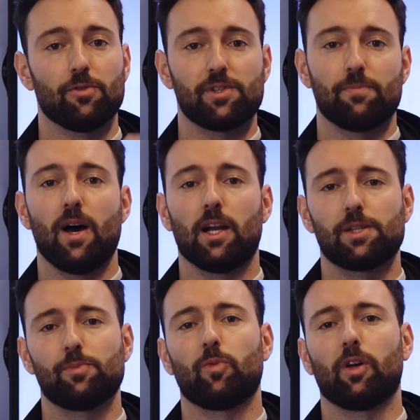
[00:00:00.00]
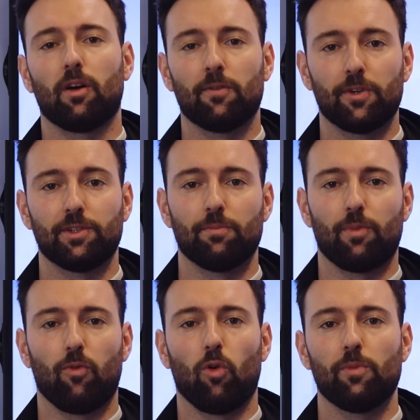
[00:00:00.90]
always a balance between comfort and
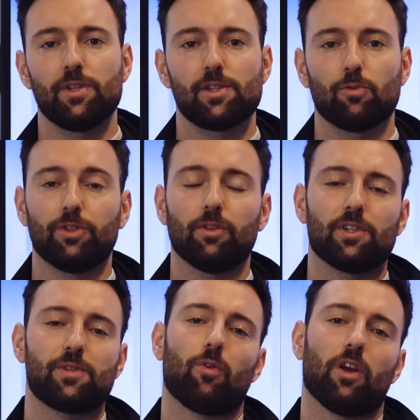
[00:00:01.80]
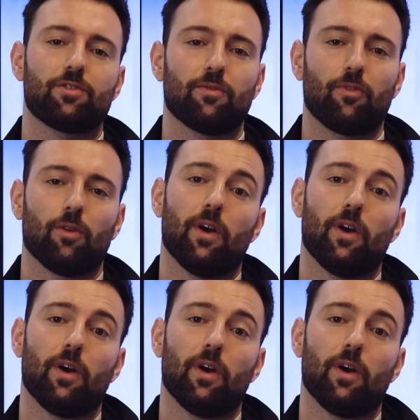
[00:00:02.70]
performance. We took inspiration from